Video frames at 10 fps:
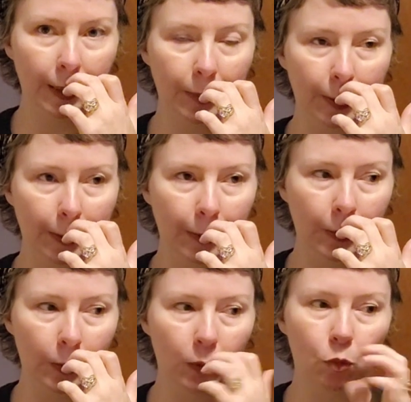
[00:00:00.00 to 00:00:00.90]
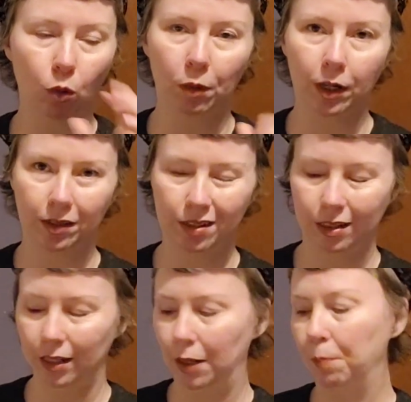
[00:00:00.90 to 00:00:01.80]
am a little more modest
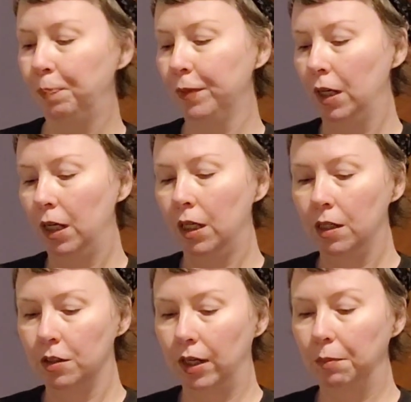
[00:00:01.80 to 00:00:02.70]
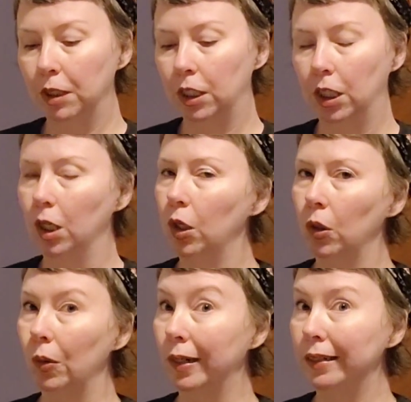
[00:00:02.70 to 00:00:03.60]
than that. So I'm gonna
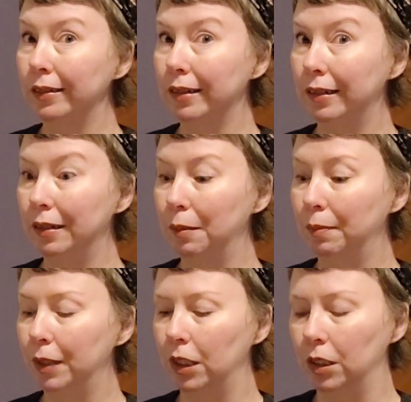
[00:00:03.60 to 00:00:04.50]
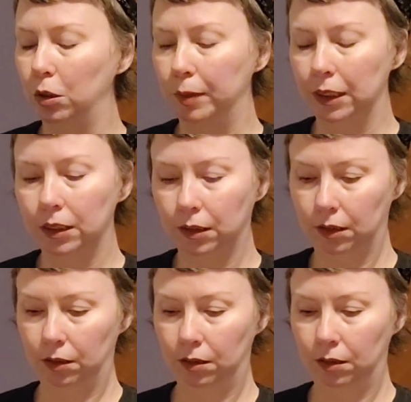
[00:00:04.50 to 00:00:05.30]
raise that up a little bit.